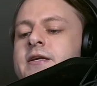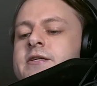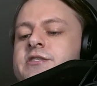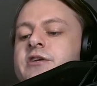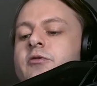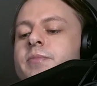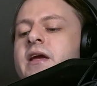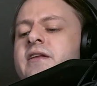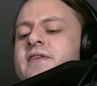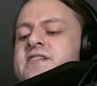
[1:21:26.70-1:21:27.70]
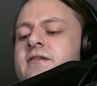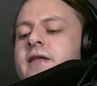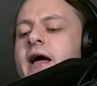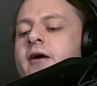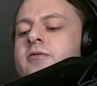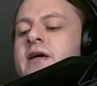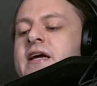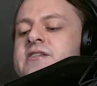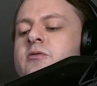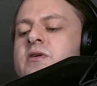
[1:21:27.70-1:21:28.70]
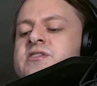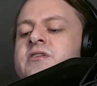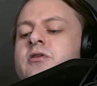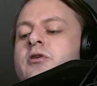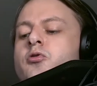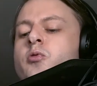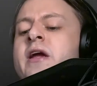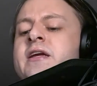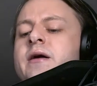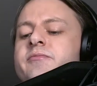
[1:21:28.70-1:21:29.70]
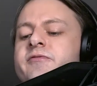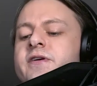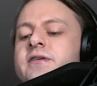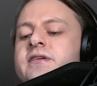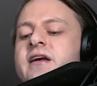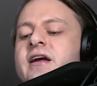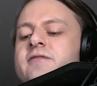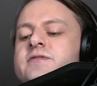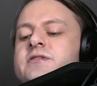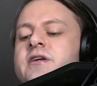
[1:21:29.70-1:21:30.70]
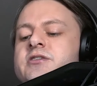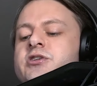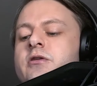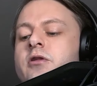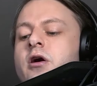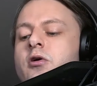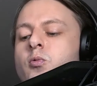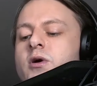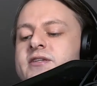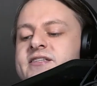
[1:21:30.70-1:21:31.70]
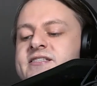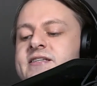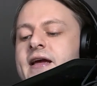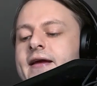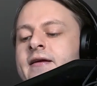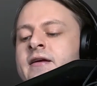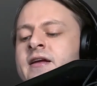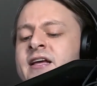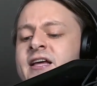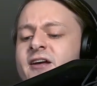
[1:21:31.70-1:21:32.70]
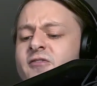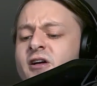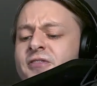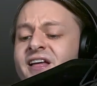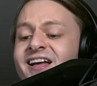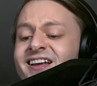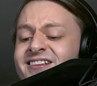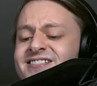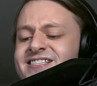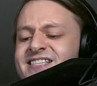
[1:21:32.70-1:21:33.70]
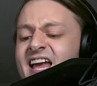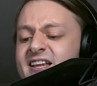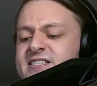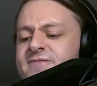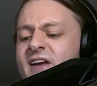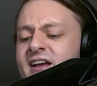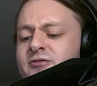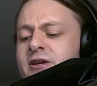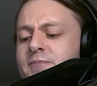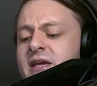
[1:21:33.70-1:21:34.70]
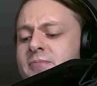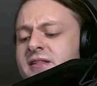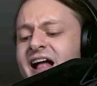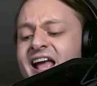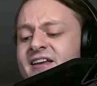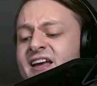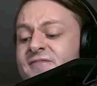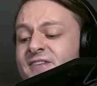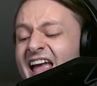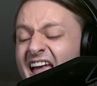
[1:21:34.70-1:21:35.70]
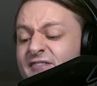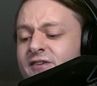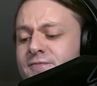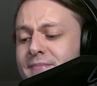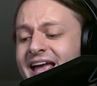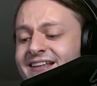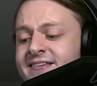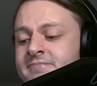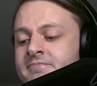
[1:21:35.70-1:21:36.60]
she repeated this aloud, as it was a great comfort to have such a long word to say. Of all the unsatisfactory people I have ever met.